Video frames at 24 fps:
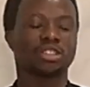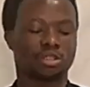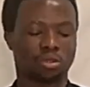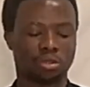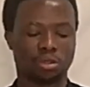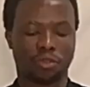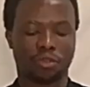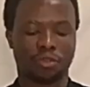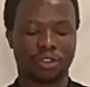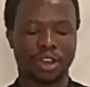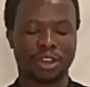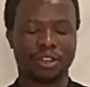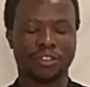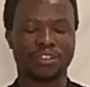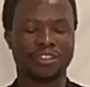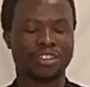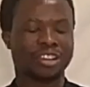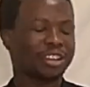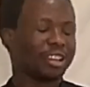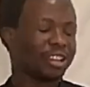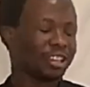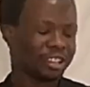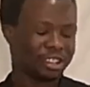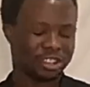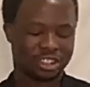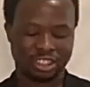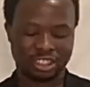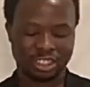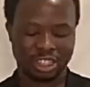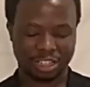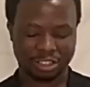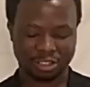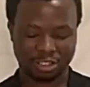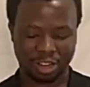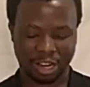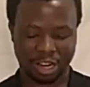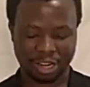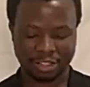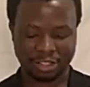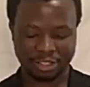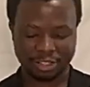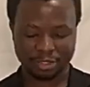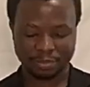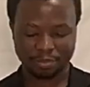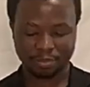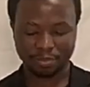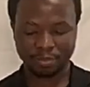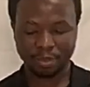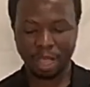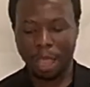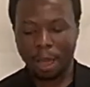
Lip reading: through faith in Jesus Christ.